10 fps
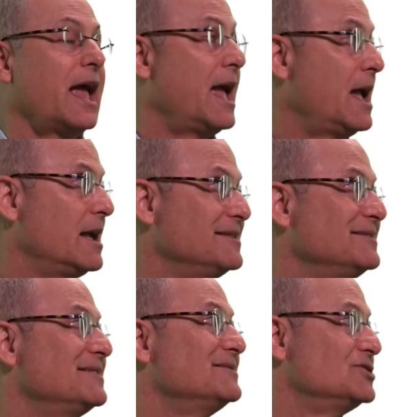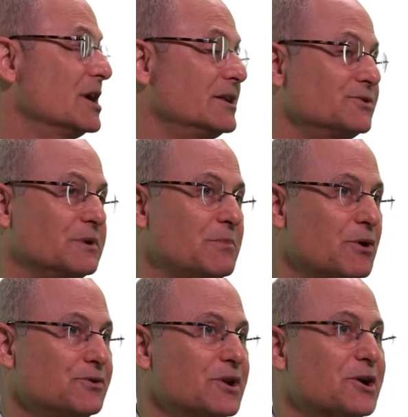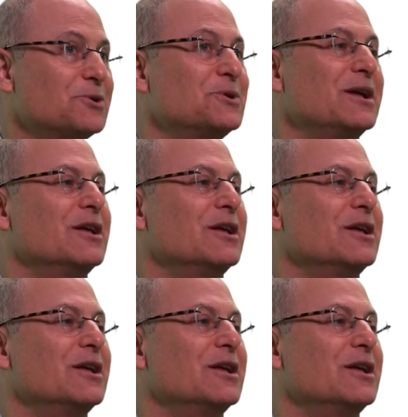And, John, as we both know,